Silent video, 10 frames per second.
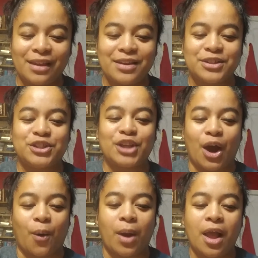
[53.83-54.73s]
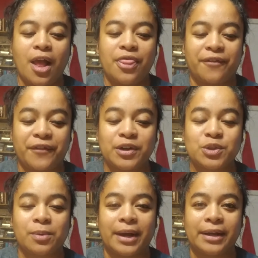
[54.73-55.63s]
So, the first
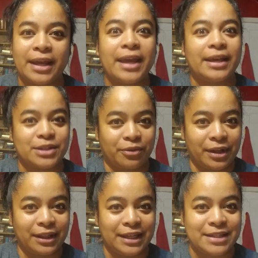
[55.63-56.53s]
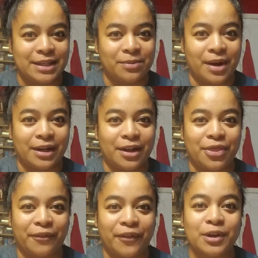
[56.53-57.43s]
one is a real easy one.
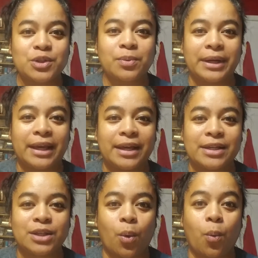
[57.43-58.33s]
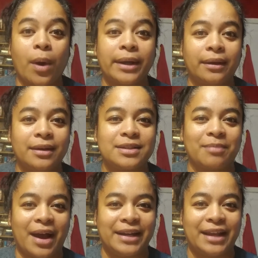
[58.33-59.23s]
The first one is, what is
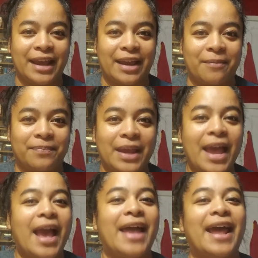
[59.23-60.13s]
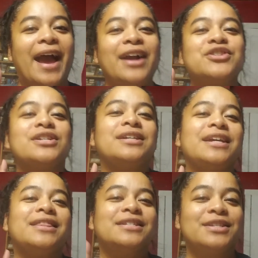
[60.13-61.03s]
my name? And
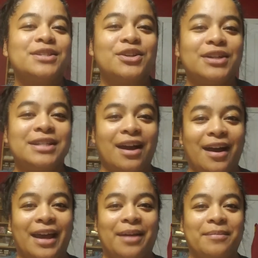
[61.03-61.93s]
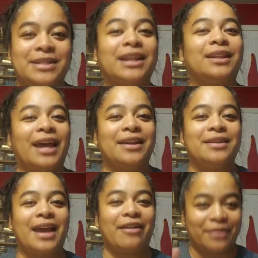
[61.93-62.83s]
actually, this is a good time to let
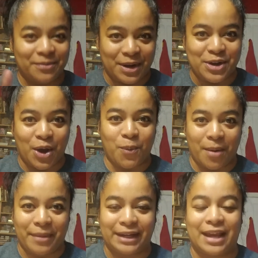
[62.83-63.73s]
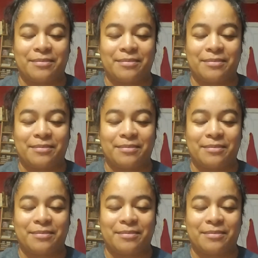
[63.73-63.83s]
everyone know what my name